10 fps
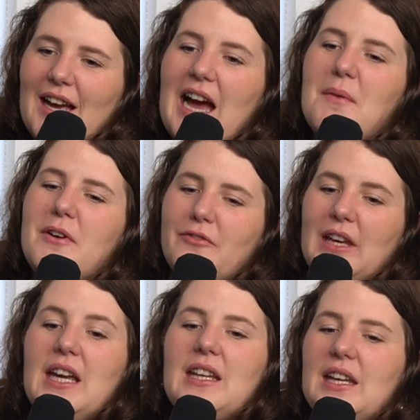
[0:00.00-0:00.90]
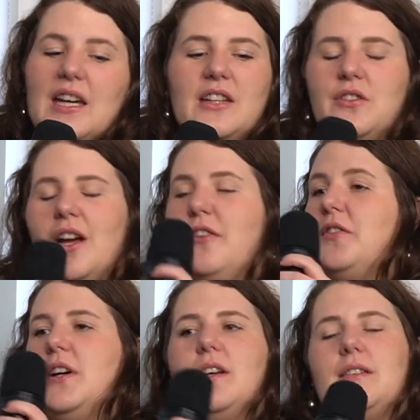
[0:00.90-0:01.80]
I don't have
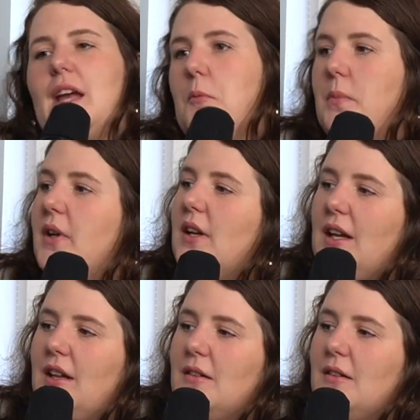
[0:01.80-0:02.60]
a temper in it.